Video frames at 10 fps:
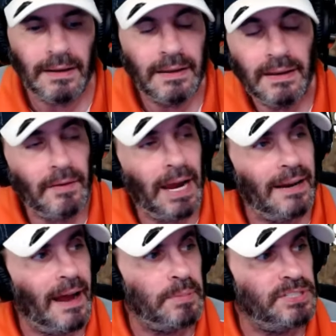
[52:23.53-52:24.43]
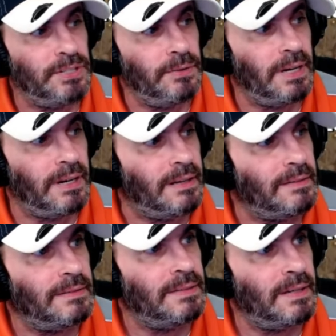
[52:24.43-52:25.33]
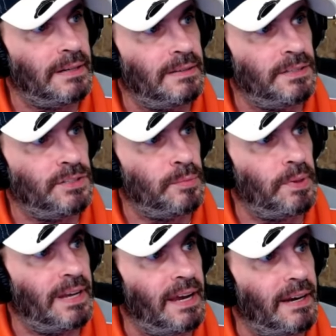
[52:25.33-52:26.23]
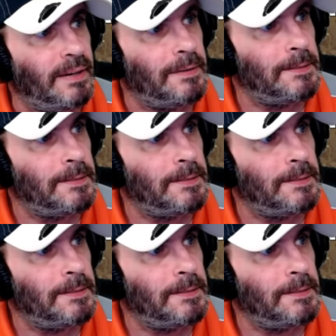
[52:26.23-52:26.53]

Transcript: Never had an opportunity to duplicate it.